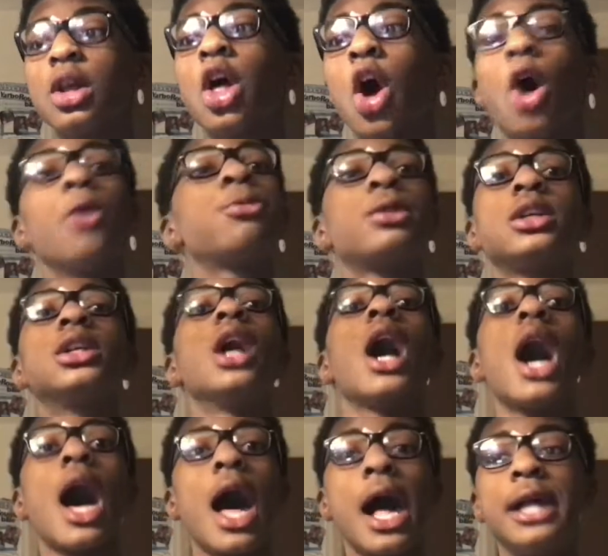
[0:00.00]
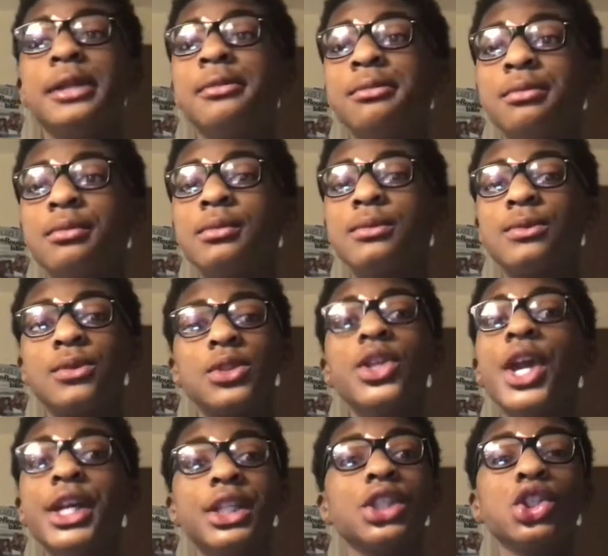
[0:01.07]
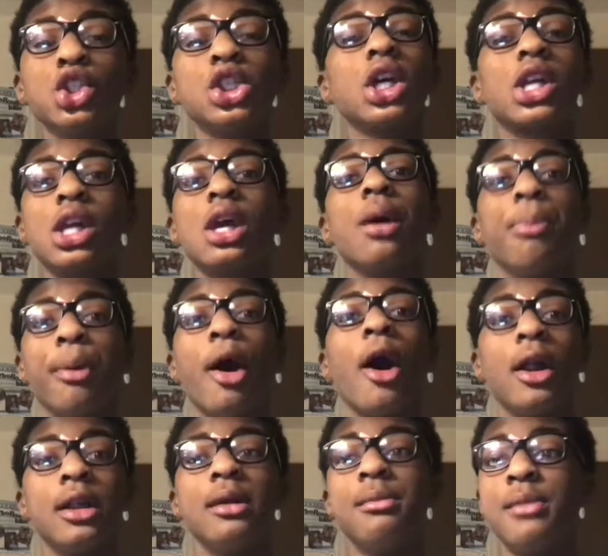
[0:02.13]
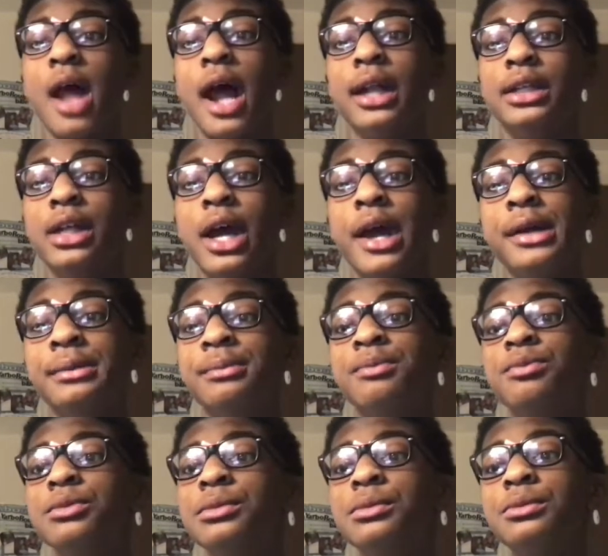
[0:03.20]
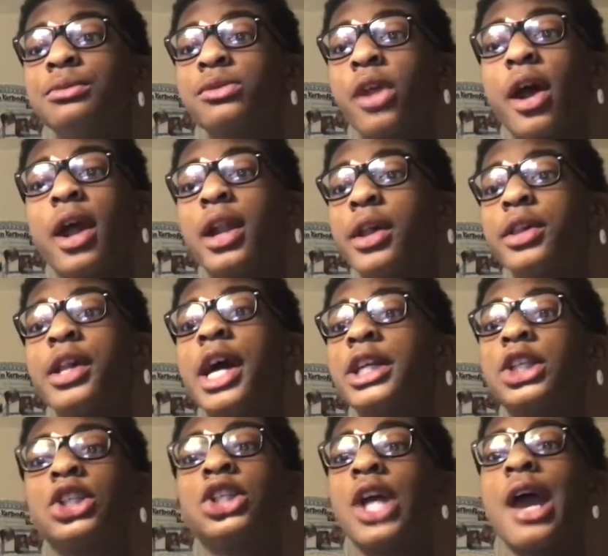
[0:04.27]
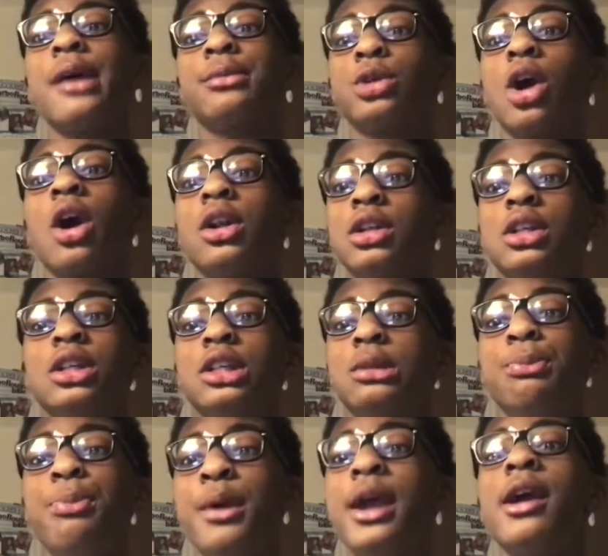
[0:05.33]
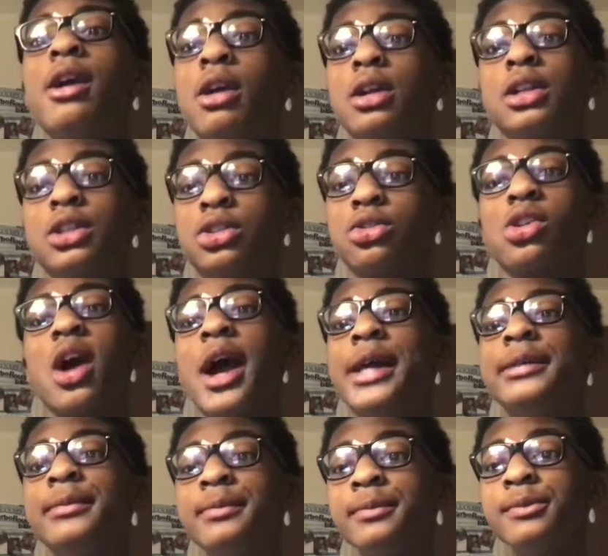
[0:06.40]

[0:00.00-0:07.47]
hopes God is looking upon him that day. And unless James Harden's beard is right,